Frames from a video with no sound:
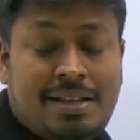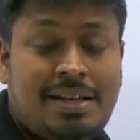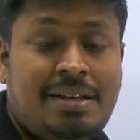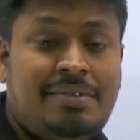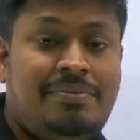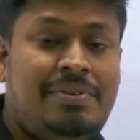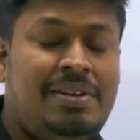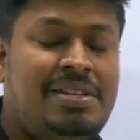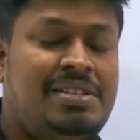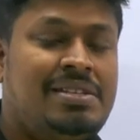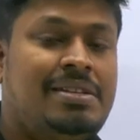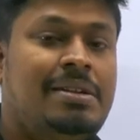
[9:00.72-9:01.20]
that
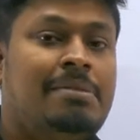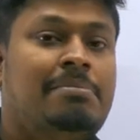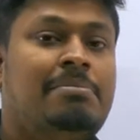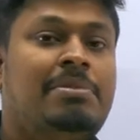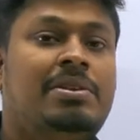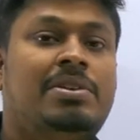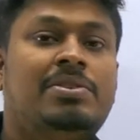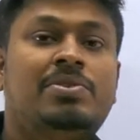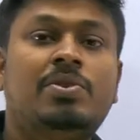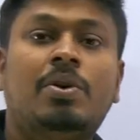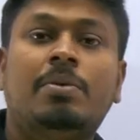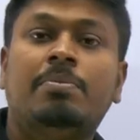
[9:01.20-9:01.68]
which
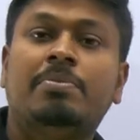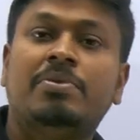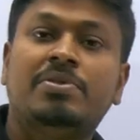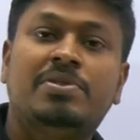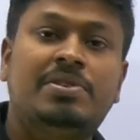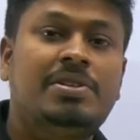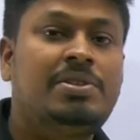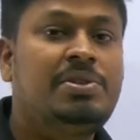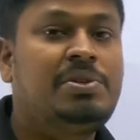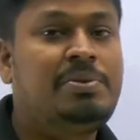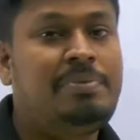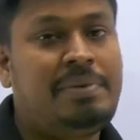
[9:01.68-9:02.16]
number is
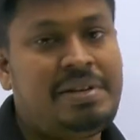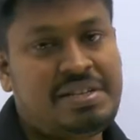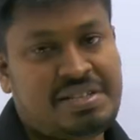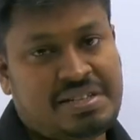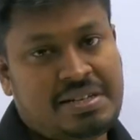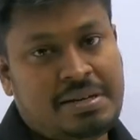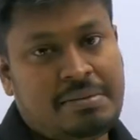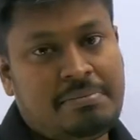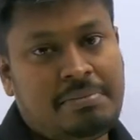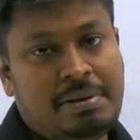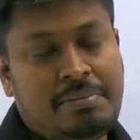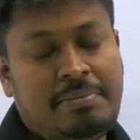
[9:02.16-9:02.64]
opposite to which
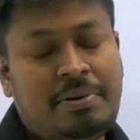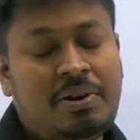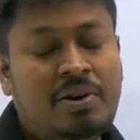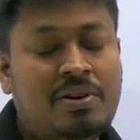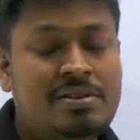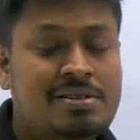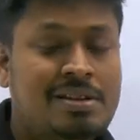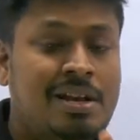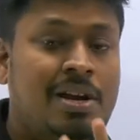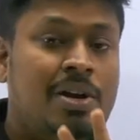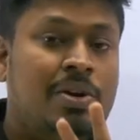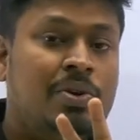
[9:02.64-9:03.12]
number,
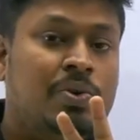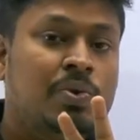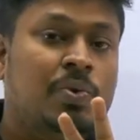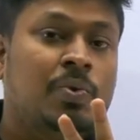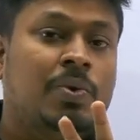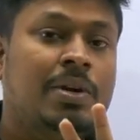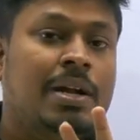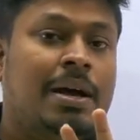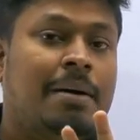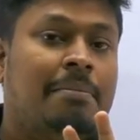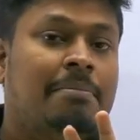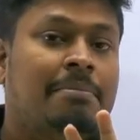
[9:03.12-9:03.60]
because
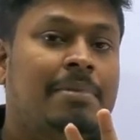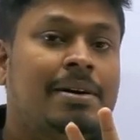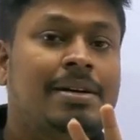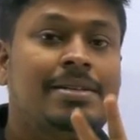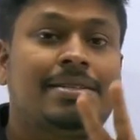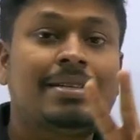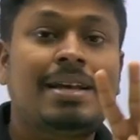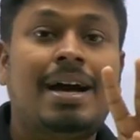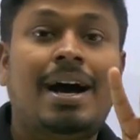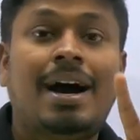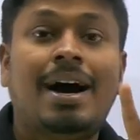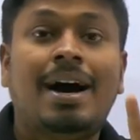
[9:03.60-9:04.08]
2
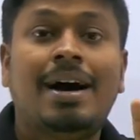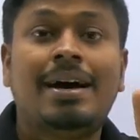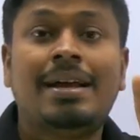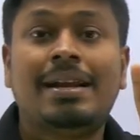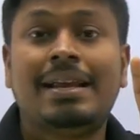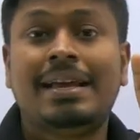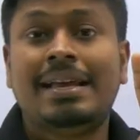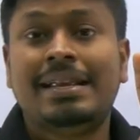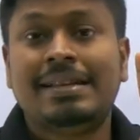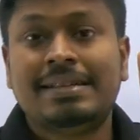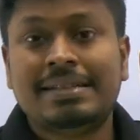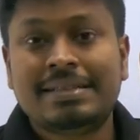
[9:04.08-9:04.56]
numbers
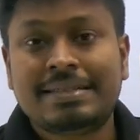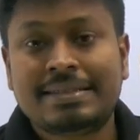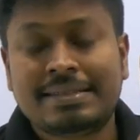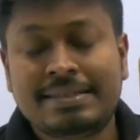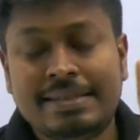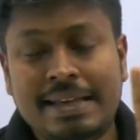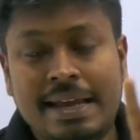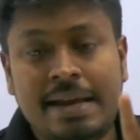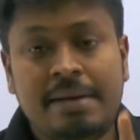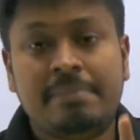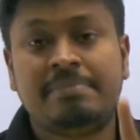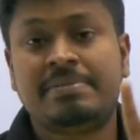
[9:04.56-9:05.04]
are in the
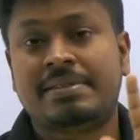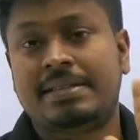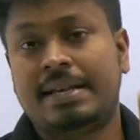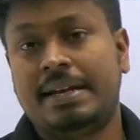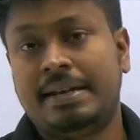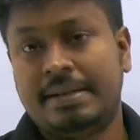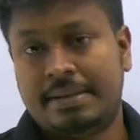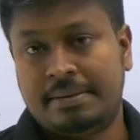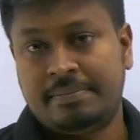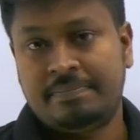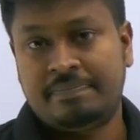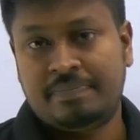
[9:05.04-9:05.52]
same
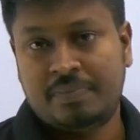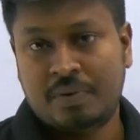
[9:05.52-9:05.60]
side.